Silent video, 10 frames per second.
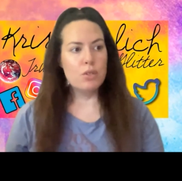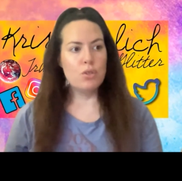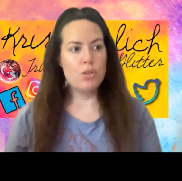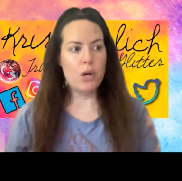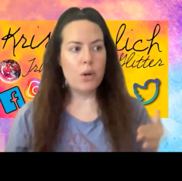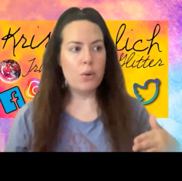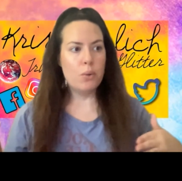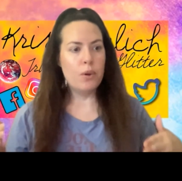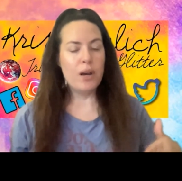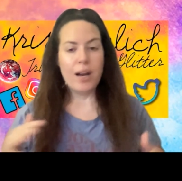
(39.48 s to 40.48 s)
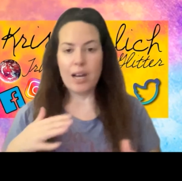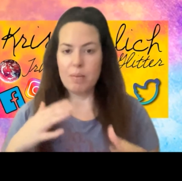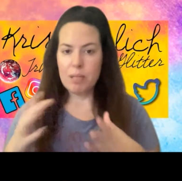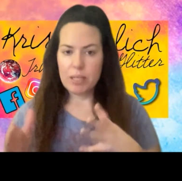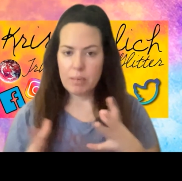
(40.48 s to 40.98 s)
So
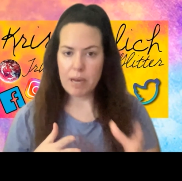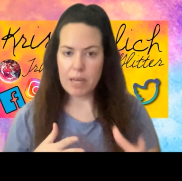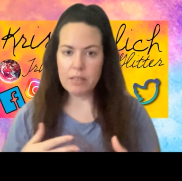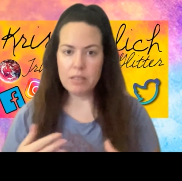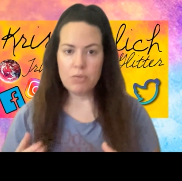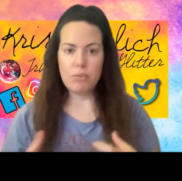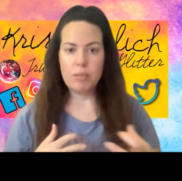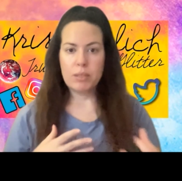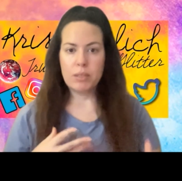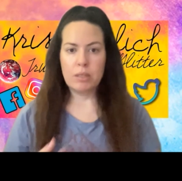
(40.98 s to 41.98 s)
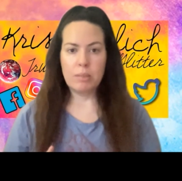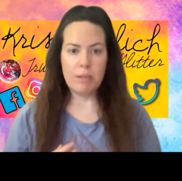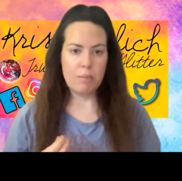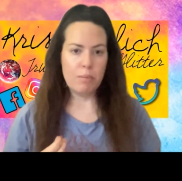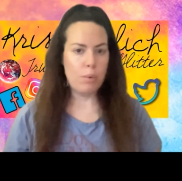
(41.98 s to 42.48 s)
I'm going to come at this from a little
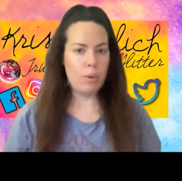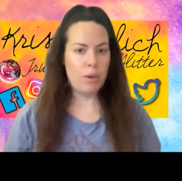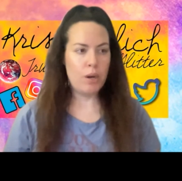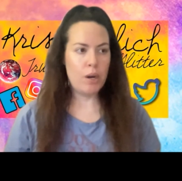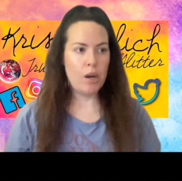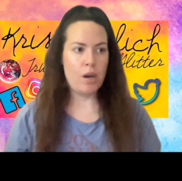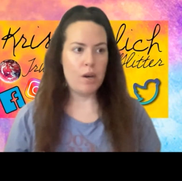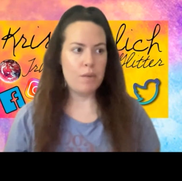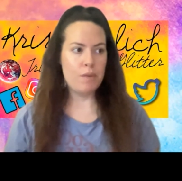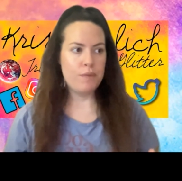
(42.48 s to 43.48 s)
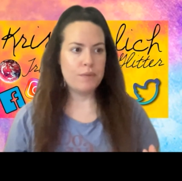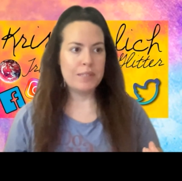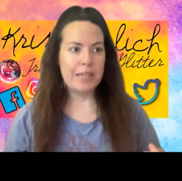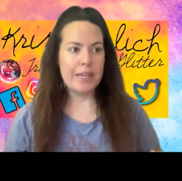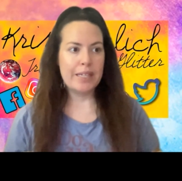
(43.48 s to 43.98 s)
bit more of
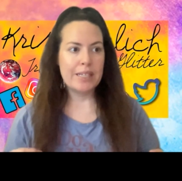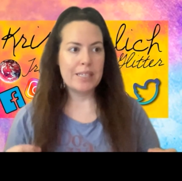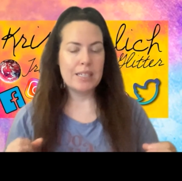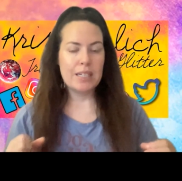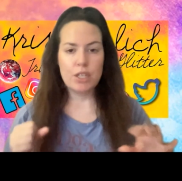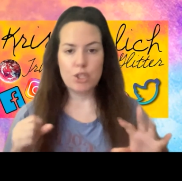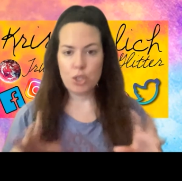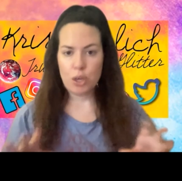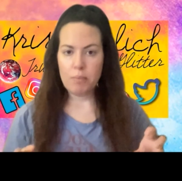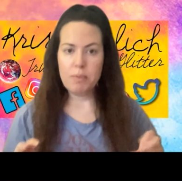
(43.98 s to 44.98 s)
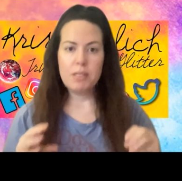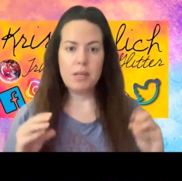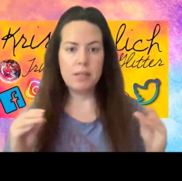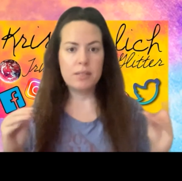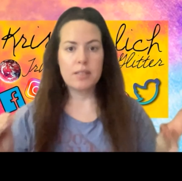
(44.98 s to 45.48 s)
like a sharp
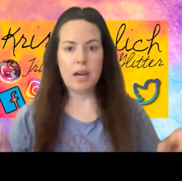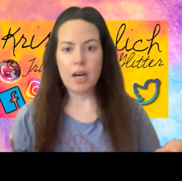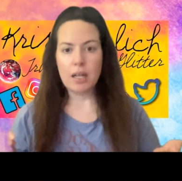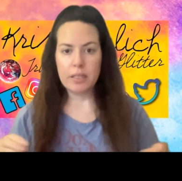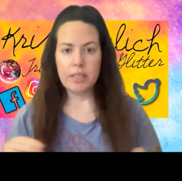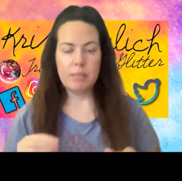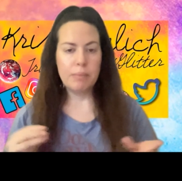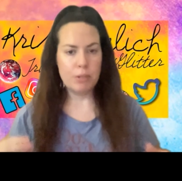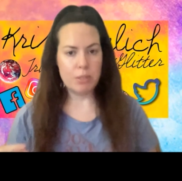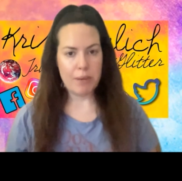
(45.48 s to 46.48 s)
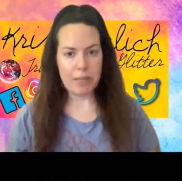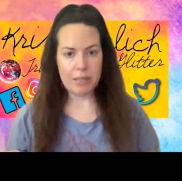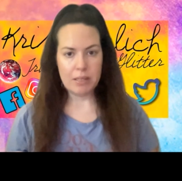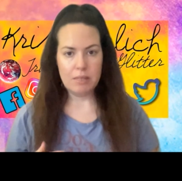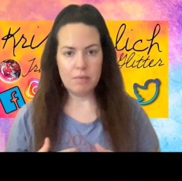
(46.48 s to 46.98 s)
tongue collie
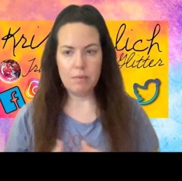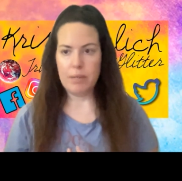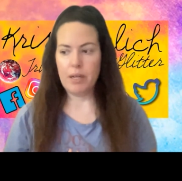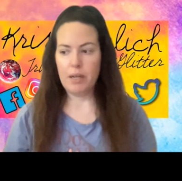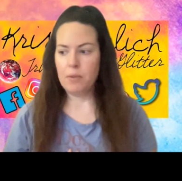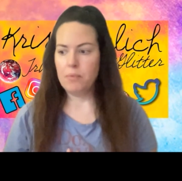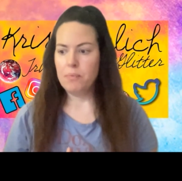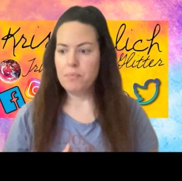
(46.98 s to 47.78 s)
perspective, where